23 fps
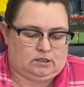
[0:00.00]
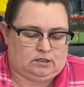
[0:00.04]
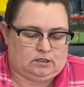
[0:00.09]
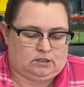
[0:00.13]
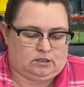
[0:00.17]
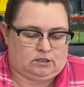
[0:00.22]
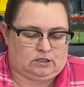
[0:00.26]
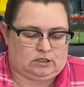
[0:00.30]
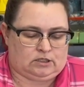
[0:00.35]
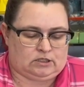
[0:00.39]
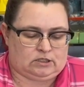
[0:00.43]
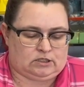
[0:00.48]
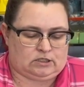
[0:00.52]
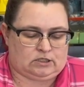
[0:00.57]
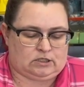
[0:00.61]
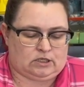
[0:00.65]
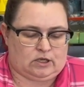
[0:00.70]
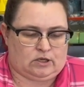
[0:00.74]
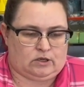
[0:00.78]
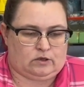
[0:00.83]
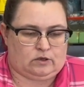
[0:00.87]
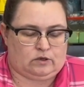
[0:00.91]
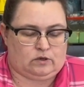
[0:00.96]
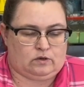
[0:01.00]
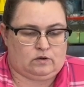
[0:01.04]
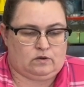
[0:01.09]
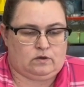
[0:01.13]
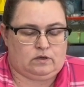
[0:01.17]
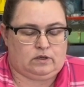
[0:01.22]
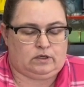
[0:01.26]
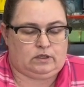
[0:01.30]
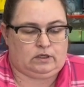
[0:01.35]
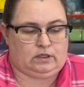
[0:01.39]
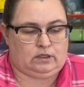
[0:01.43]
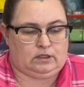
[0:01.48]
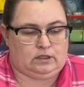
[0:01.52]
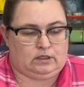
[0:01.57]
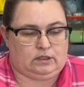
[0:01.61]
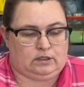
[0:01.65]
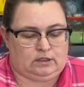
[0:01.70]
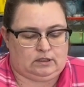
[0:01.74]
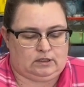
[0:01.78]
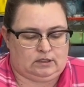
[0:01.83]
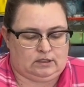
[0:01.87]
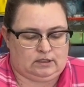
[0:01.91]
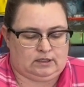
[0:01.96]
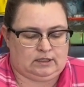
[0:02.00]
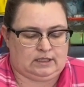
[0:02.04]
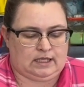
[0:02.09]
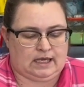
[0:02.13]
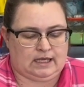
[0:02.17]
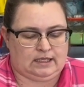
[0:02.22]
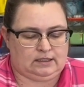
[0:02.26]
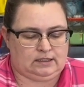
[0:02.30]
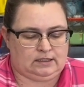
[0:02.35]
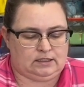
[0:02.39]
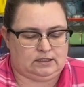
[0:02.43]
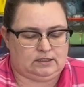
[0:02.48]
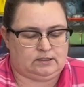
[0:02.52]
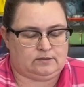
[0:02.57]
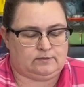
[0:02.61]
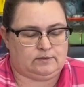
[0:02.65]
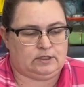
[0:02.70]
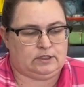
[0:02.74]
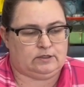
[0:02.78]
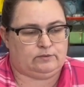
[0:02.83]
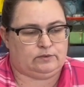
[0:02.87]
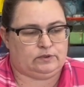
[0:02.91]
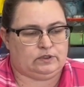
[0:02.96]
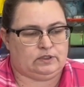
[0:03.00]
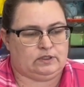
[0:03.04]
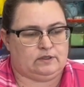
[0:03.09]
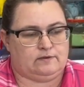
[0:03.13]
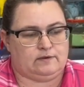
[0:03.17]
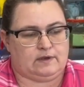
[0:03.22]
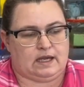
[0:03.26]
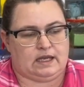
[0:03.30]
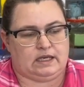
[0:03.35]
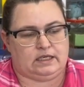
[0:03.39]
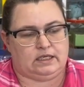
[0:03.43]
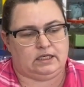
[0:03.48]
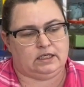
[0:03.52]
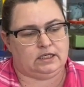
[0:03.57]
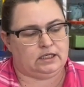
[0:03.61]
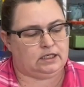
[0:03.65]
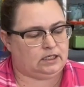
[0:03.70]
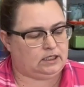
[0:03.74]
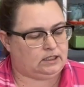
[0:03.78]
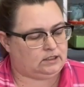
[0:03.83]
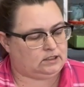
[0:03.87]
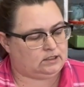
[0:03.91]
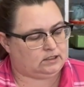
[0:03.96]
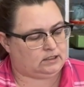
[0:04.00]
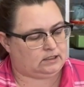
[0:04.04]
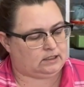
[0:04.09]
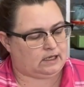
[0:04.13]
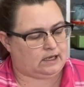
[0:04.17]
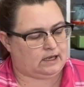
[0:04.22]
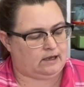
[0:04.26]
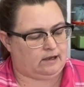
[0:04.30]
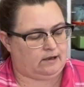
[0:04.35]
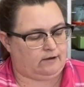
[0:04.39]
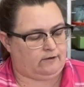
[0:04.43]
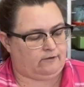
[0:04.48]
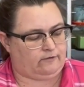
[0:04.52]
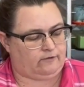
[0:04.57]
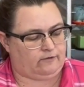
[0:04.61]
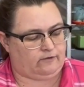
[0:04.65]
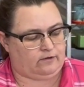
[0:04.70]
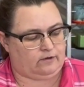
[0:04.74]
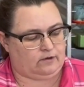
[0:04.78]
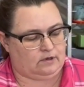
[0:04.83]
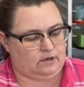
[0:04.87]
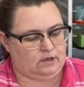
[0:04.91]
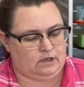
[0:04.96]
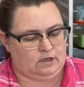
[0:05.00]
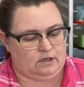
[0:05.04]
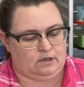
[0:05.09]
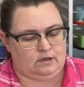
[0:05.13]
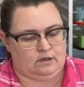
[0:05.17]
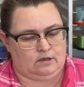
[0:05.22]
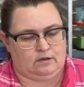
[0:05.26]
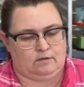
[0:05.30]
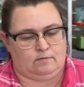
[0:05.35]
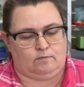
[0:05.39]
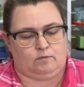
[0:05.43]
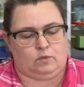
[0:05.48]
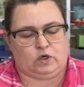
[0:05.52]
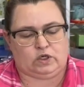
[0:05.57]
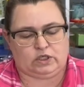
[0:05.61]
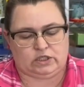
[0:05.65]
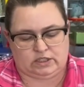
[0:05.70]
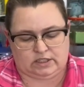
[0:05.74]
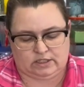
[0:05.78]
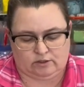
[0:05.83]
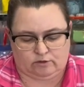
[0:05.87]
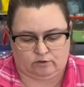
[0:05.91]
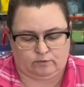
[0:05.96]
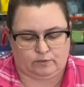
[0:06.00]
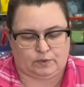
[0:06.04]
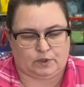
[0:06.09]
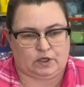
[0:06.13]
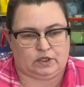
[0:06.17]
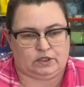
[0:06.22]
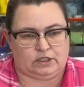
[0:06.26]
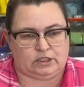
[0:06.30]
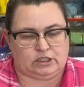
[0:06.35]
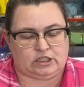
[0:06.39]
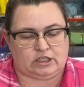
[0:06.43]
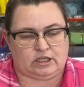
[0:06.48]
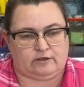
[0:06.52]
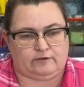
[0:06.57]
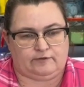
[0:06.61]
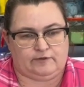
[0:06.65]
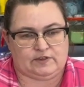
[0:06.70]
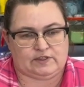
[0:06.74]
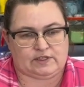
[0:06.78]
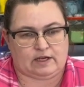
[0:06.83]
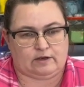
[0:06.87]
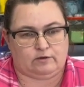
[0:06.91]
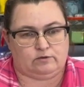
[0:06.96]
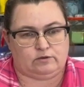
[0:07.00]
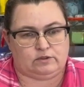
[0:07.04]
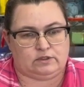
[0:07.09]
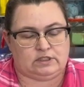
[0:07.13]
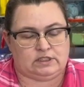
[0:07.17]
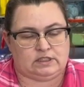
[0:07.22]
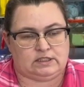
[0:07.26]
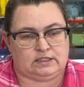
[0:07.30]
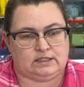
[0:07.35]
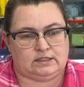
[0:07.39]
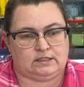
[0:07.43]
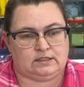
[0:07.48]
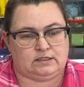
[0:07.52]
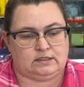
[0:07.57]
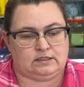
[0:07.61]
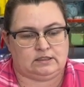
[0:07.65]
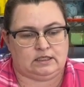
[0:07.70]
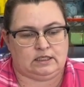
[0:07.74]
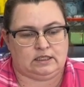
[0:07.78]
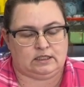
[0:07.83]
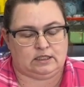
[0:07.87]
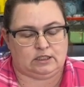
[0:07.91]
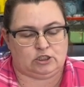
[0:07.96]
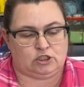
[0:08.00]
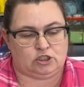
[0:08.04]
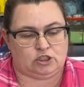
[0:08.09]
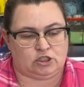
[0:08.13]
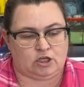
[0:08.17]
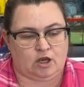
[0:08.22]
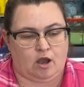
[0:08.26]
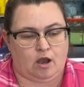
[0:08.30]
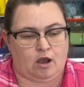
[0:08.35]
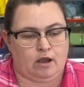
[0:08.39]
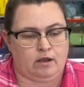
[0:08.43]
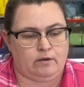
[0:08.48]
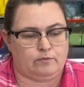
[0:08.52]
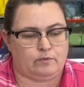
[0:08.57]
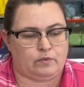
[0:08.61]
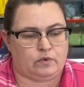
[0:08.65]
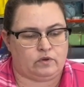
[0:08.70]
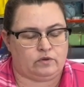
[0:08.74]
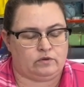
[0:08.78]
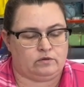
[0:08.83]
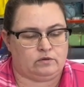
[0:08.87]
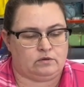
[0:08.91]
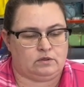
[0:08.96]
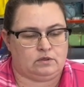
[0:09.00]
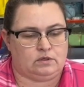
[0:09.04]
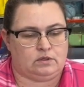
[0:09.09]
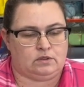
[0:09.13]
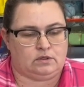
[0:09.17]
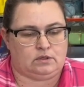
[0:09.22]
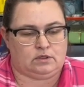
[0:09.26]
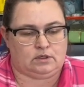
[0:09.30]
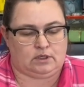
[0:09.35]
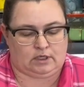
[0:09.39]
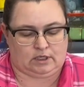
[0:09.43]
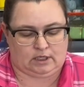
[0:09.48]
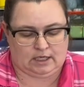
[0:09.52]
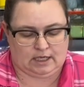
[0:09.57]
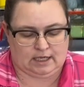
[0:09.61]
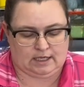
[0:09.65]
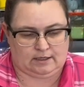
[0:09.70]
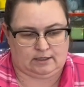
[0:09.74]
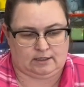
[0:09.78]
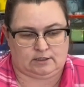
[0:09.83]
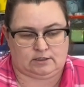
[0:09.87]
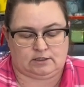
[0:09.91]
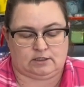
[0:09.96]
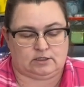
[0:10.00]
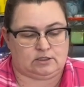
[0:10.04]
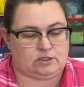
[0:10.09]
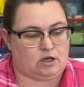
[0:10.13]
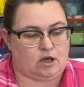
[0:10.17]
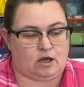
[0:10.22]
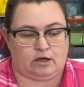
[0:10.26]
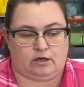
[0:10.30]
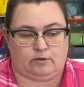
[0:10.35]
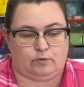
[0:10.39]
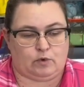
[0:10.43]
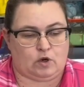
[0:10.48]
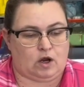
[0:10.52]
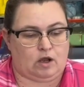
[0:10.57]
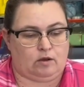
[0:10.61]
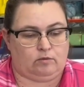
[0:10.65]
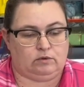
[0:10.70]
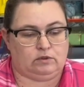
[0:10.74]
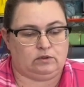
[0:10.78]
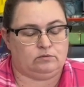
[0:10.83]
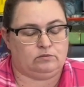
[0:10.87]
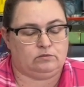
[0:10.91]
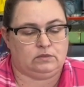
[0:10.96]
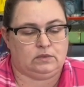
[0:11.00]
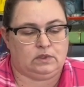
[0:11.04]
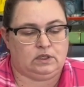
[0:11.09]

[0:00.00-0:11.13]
So that leads me to believe I need to have more soap on the shelves out in the shop. Again, this is not a problem.